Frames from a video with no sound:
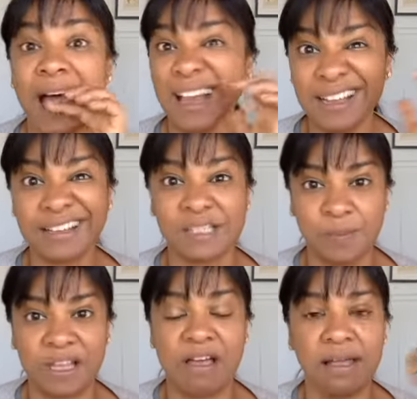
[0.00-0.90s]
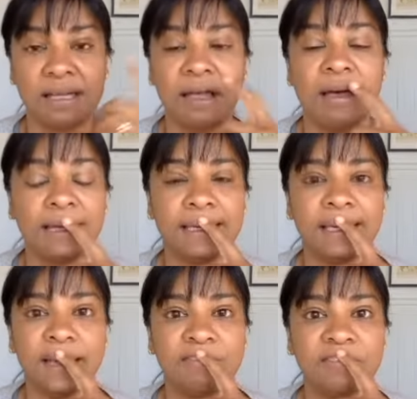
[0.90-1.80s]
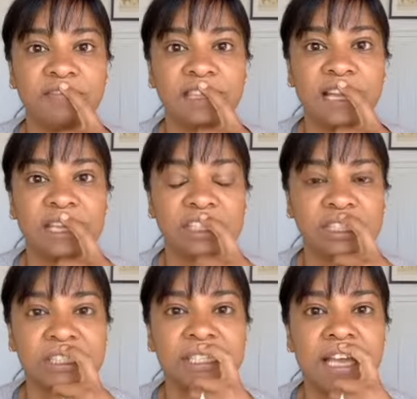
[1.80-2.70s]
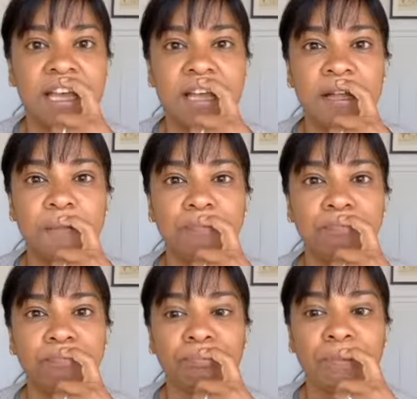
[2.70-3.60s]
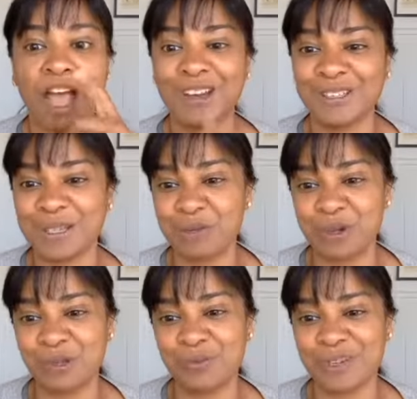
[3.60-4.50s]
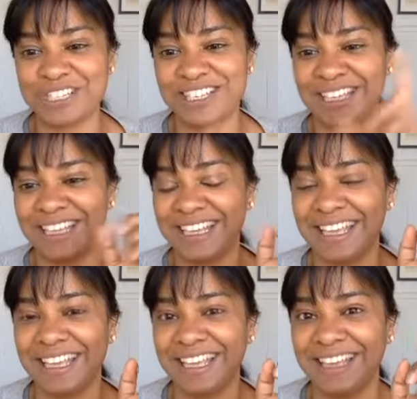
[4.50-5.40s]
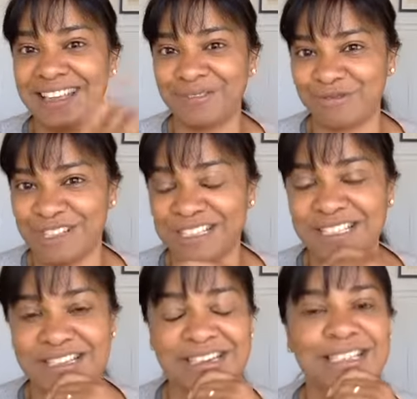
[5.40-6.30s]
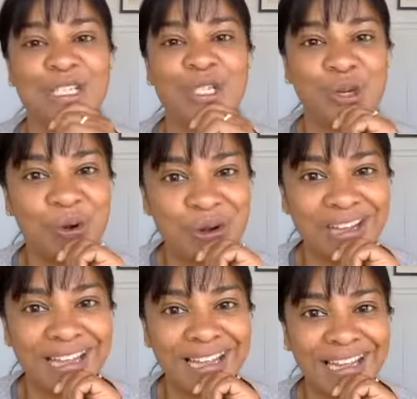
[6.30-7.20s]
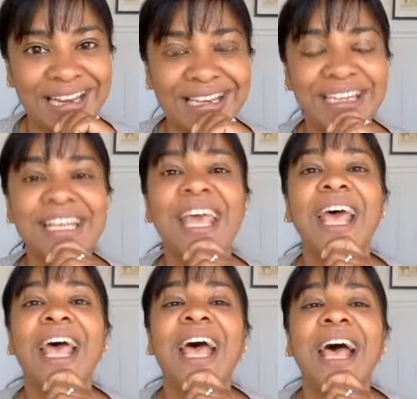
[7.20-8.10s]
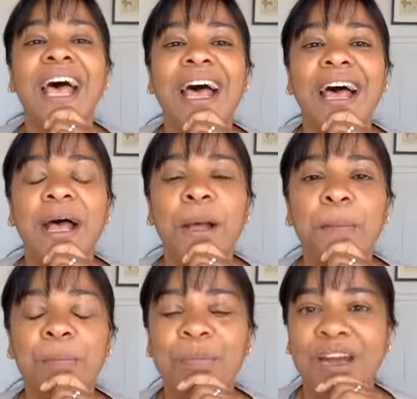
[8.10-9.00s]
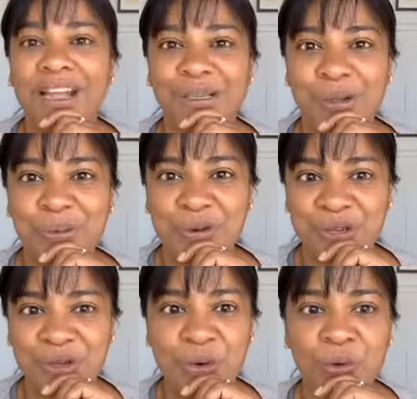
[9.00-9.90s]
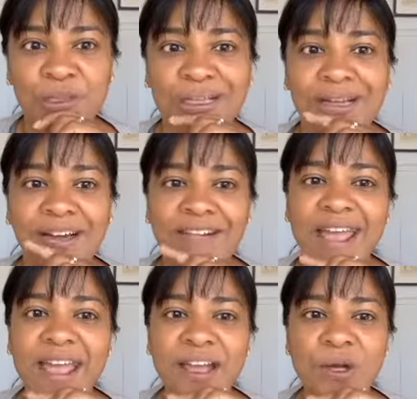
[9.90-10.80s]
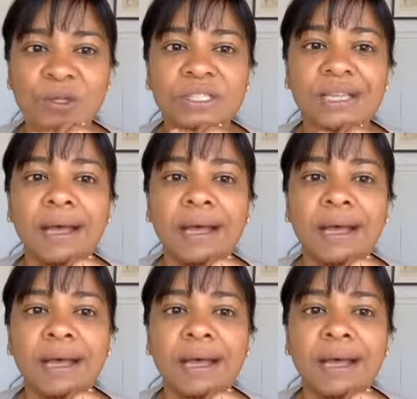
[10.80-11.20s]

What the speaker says: can't speak highly enough of it, actually. I know someone who's watching here recently joined, but I don't want to call her out.